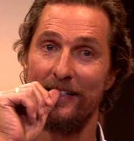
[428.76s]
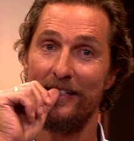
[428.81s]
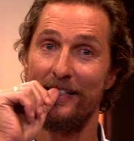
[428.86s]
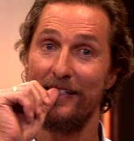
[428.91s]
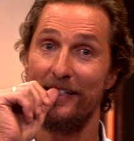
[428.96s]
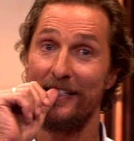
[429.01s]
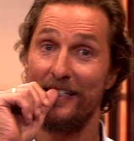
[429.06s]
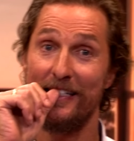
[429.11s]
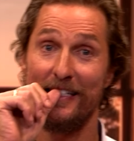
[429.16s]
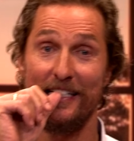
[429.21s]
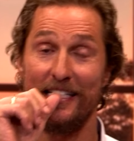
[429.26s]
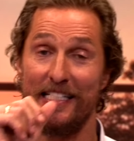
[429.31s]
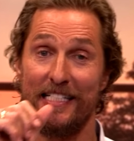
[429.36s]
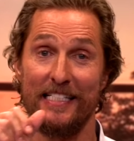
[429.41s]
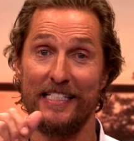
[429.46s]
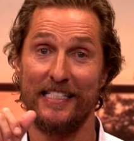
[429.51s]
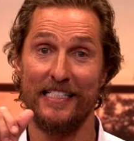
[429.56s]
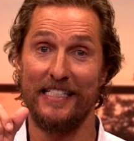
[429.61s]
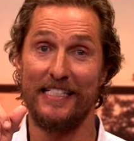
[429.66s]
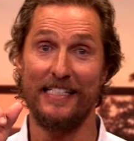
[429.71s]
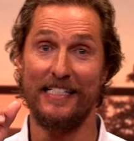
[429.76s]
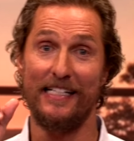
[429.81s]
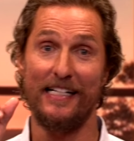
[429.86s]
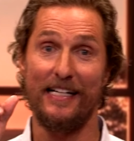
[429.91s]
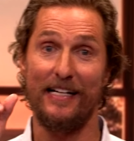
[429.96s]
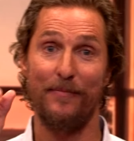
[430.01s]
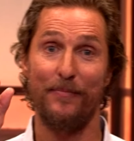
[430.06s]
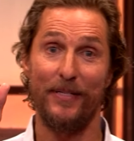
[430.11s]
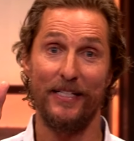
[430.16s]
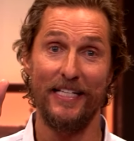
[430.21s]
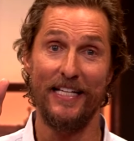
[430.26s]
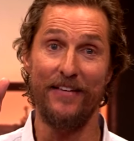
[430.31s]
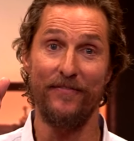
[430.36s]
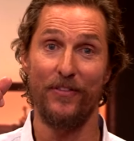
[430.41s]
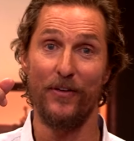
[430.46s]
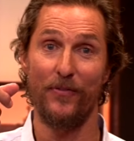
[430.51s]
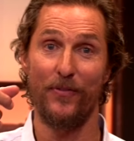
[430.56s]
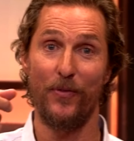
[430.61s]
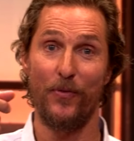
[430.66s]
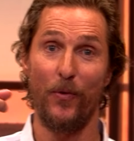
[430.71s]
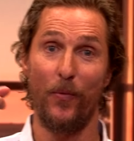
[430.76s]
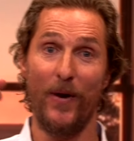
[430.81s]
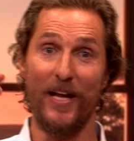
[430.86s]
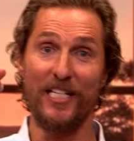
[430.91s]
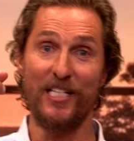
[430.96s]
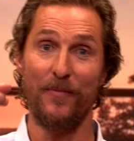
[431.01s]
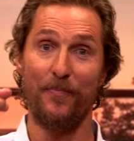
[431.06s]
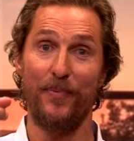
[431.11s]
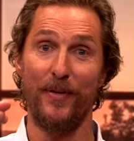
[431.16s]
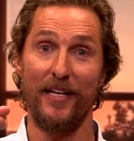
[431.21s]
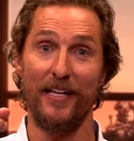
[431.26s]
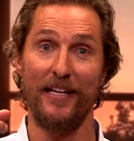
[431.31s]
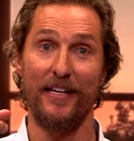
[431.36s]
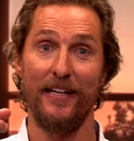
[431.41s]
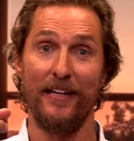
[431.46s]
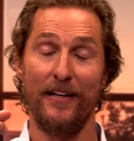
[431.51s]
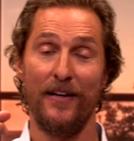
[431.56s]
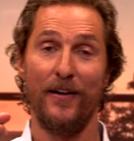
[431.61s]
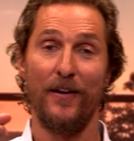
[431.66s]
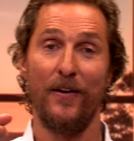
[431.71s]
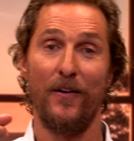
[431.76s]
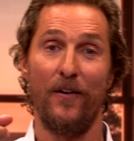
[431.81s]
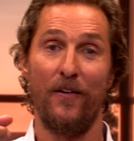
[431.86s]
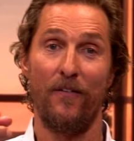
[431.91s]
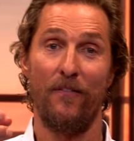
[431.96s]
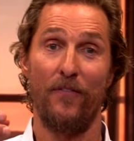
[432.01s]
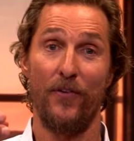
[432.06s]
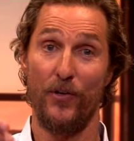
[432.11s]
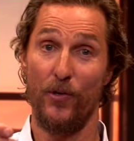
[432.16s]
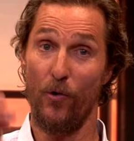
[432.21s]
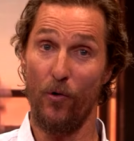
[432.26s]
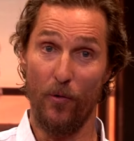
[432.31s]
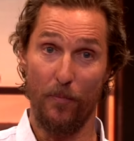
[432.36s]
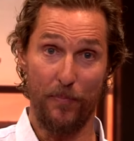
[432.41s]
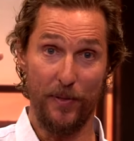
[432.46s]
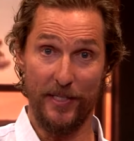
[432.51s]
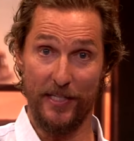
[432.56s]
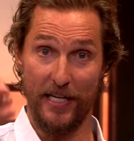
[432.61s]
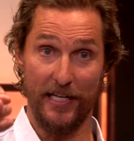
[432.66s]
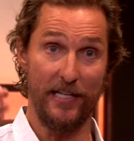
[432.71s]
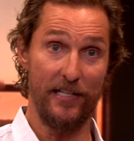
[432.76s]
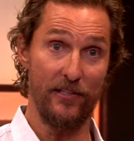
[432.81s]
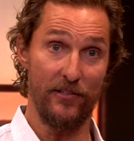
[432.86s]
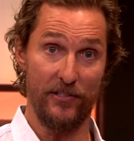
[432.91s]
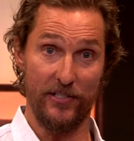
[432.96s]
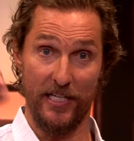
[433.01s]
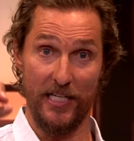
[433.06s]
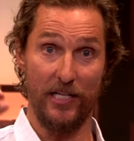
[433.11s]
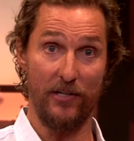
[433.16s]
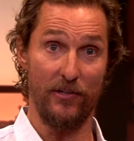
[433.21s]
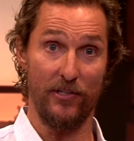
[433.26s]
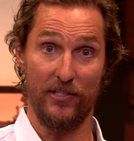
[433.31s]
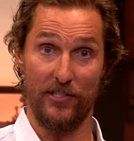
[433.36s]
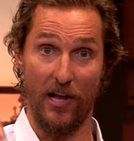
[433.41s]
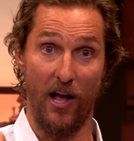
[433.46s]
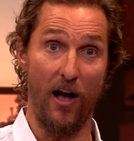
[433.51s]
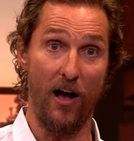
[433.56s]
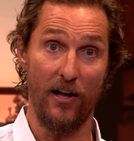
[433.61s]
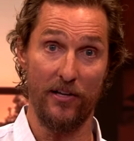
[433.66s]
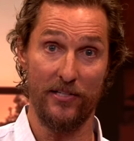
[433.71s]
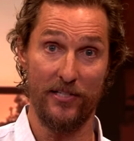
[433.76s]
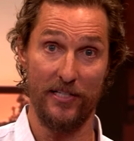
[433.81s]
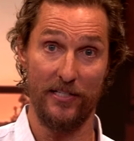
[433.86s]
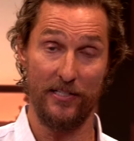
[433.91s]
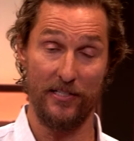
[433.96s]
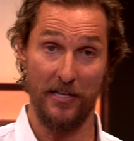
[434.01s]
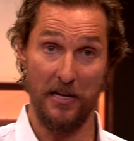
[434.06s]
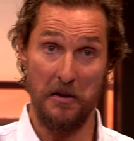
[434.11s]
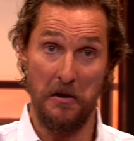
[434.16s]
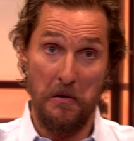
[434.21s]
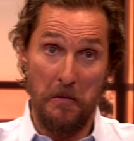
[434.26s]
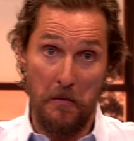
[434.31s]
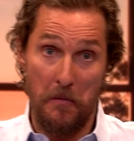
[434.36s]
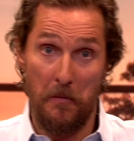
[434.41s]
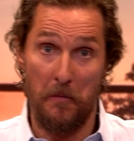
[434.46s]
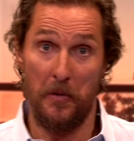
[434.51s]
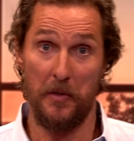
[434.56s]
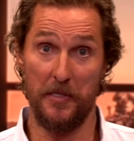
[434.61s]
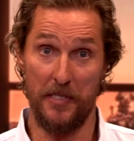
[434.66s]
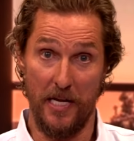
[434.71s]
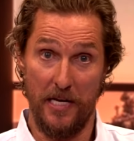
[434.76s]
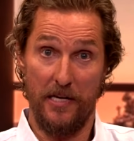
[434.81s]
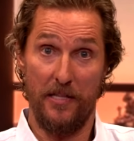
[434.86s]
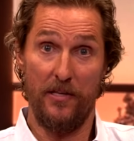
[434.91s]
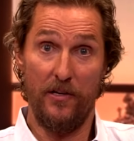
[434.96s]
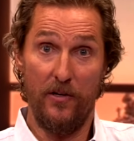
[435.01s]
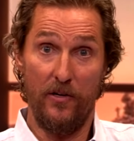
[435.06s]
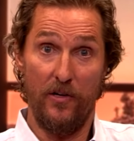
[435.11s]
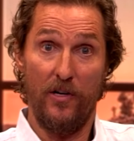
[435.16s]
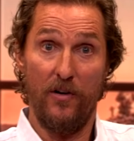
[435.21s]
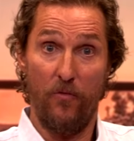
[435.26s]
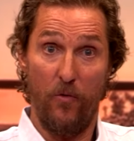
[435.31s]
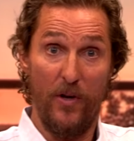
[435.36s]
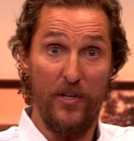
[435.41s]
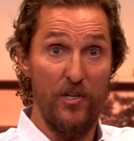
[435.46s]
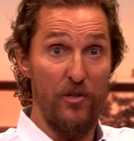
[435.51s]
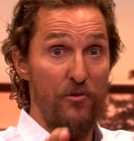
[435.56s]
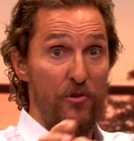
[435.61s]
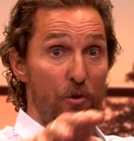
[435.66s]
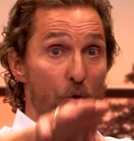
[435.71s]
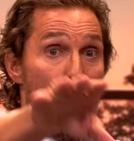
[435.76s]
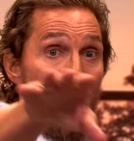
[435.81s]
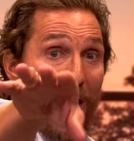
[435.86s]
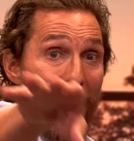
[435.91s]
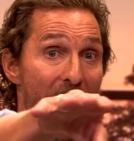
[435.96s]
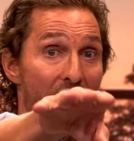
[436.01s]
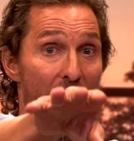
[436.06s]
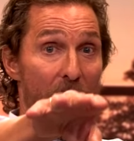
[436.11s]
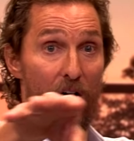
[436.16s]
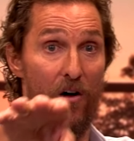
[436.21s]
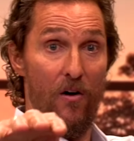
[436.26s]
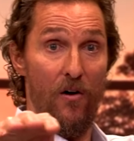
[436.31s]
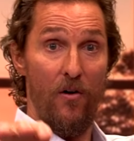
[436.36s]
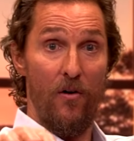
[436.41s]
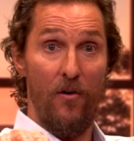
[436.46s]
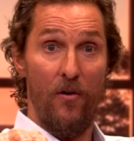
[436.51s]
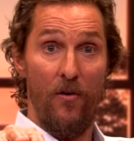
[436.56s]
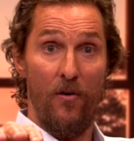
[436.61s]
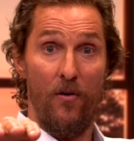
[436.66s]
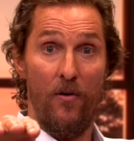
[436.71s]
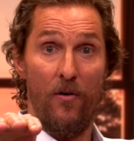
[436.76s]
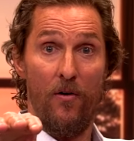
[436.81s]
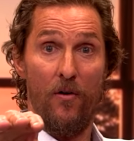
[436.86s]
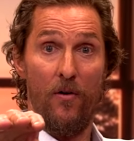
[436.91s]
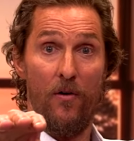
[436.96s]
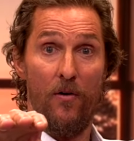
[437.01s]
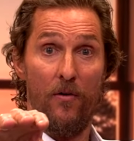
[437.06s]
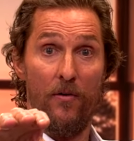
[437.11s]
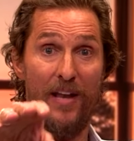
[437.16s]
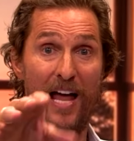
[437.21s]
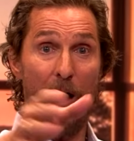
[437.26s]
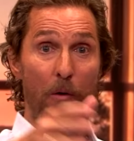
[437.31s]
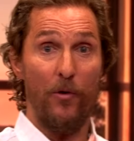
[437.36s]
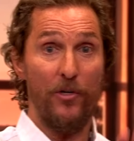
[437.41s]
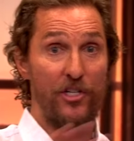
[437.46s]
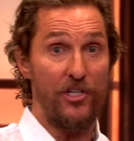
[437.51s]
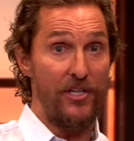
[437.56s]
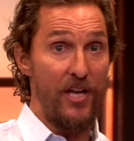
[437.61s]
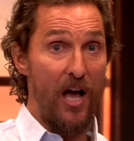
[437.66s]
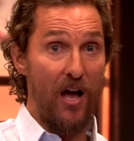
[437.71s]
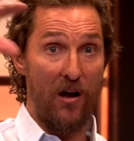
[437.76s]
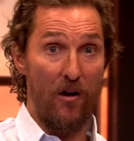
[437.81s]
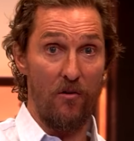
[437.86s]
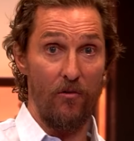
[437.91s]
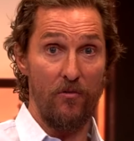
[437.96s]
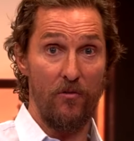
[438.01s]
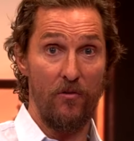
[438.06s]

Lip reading: Because I believe that the recipe for your particular secret sauce is under the hood of what you do well, not what you don't.